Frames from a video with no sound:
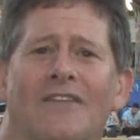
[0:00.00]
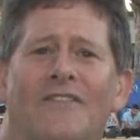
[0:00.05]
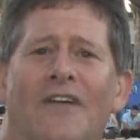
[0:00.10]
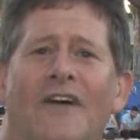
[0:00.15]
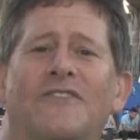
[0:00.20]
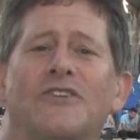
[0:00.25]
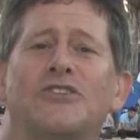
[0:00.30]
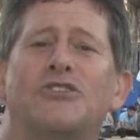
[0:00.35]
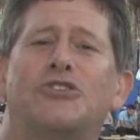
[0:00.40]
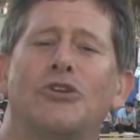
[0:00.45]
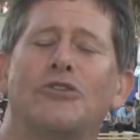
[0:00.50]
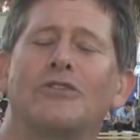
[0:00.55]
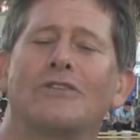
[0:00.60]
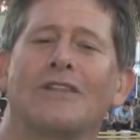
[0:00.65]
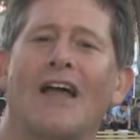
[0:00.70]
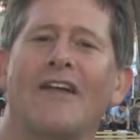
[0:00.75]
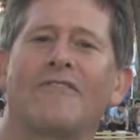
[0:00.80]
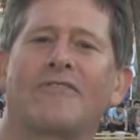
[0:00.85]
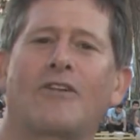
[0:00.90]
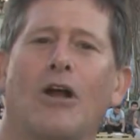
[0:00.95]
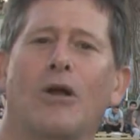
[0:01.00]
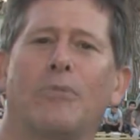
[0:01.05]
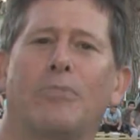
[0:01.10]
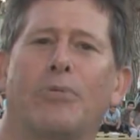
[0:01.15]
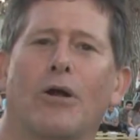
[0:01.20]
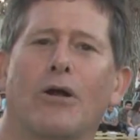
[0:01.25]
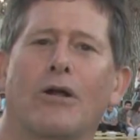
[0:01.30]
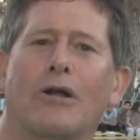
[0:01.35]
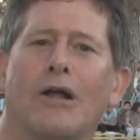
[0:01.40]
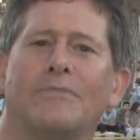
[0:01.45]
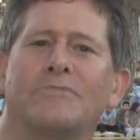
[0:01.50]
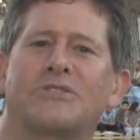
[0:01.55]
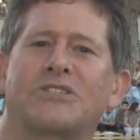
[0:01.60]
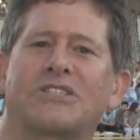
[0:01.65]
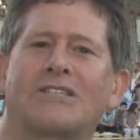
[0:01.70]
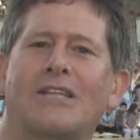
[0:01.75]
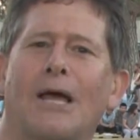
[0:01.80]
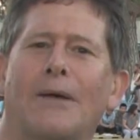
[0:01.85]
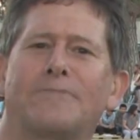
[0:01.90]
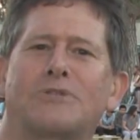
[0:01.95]
that the Junior Lifeguard Program
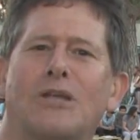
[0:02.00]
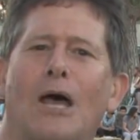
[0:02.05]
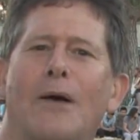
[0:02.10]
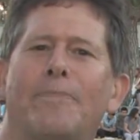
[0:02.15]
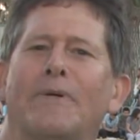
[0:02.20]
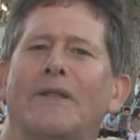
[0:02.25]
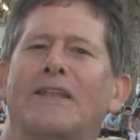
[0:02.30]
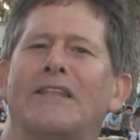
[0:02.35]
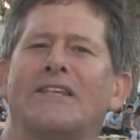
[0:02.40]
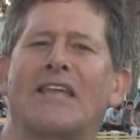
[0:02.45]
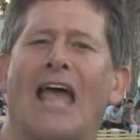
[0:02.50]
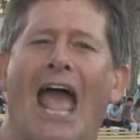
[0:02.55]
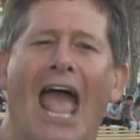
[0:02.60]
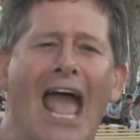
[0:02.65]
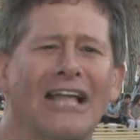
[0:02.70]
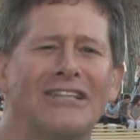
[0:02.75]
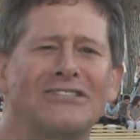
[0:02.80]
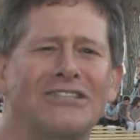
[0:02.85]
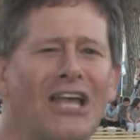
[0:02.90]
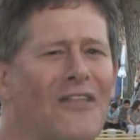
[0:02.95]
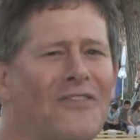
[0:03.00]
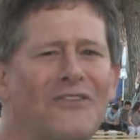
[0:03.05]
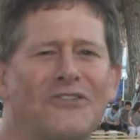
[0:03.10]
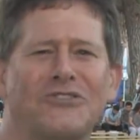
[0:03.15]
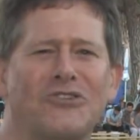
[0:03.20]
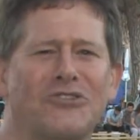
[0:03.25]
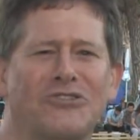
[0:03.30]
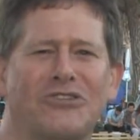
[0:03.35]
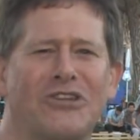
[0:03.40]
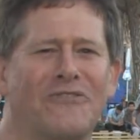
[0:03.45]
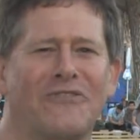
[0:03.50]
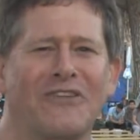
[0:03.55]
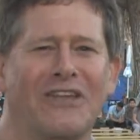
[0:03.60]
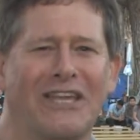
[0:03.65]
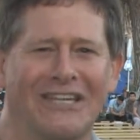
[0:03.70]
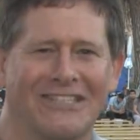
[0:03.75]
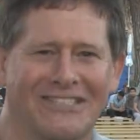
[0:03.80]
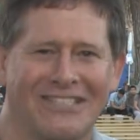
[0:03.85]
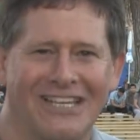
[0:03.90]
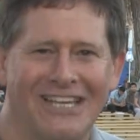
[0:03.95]
steps up and hands out the
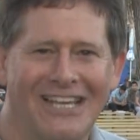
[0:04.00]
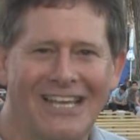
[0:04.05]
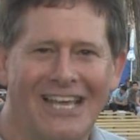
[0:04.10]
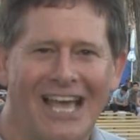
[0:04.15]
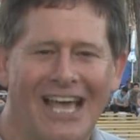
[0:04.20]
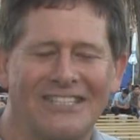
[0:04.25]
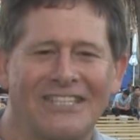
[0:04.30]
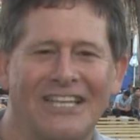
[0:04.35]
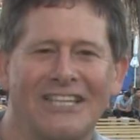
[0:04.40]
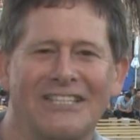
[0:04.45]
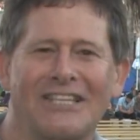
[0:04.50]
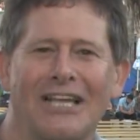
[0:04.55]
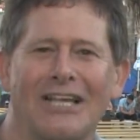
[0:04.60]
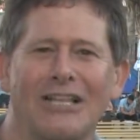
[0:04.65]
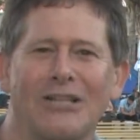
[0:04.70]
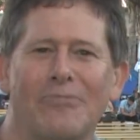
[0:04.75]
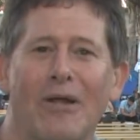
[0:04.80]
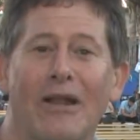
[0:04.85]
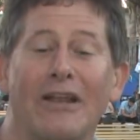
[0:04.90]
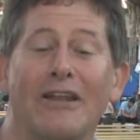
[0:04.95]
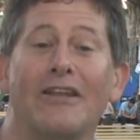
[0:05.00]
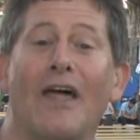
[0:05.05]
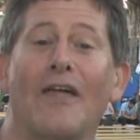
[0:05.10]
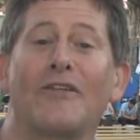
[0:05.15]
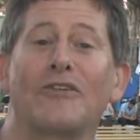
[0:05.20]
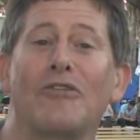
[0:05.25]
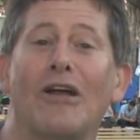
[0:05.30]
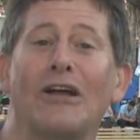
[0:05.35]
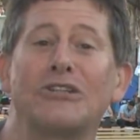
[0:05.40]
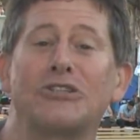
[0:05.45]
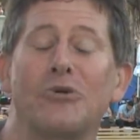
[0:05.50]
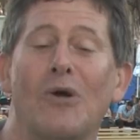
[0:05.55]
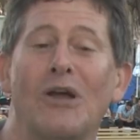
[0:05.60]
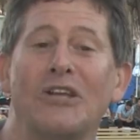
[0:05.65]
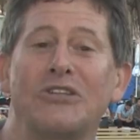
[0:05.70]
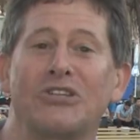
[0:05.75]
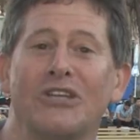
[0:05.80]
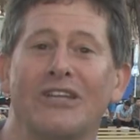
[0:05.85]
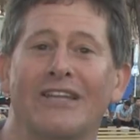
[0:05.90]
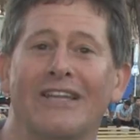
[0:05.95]
certificates as they celebrate another
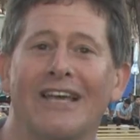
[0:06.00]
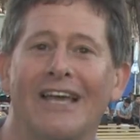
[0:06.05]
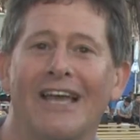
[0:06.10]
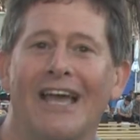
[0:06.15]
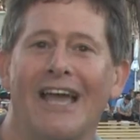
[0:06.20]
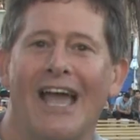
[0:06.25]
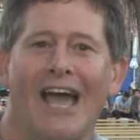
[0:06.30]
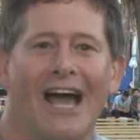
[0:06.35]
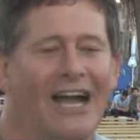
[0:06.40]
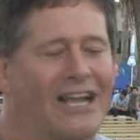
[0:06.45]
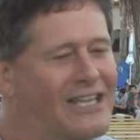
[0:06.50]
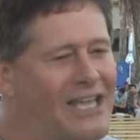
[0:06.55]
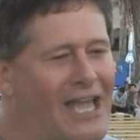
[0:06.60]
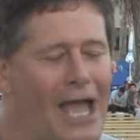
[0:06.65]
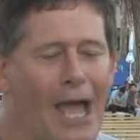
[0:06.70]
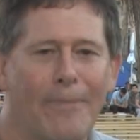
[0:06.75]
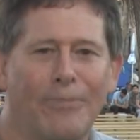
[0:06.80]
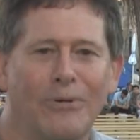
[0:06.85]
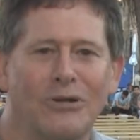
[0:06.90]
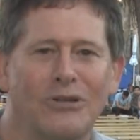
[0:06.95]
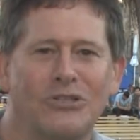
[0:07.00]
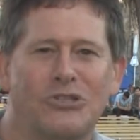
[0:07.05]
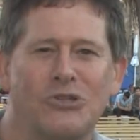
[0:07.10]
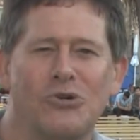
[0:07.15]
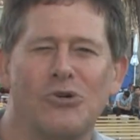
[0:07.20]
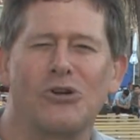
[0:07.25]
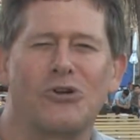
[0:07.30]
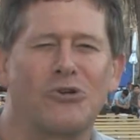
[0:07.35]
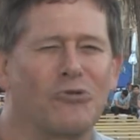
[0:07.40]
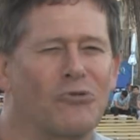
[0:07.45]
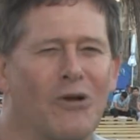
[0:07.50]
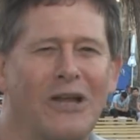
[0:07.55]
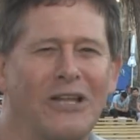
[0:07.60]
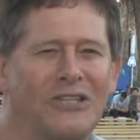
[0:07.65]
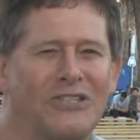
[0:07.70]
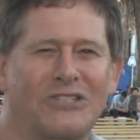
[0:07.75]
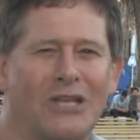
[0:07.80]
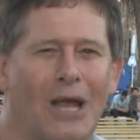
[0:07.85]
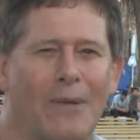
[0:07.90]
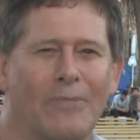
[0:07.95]
graduation, a capper to a
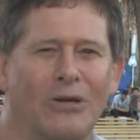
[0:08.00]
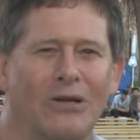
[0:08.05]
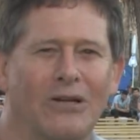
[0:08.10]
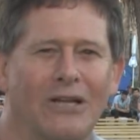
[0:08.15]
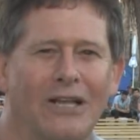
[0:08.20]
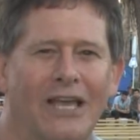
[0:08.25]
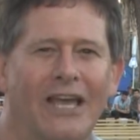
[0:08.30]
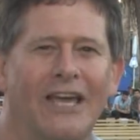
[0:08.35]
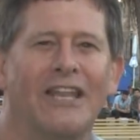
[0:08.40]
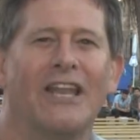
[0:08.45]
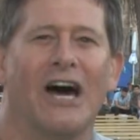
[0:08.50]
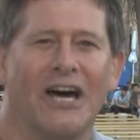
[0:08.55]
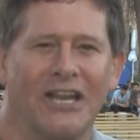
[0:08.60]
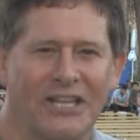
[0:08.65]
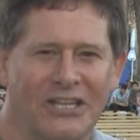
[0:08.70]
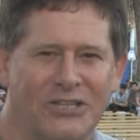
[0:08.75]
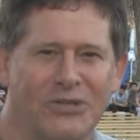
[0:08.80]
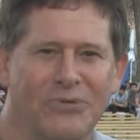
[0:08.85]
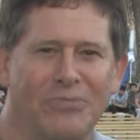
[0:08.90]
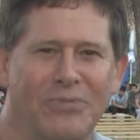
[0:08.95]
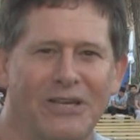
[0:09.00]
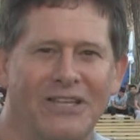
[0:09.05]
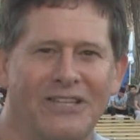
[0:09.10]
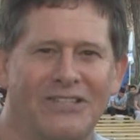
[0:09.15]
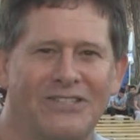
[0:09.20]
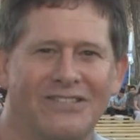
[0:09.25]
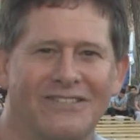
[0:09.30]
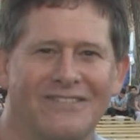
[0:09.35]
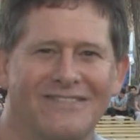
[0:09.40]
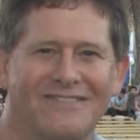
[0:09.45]
great summer in Huntington Beach.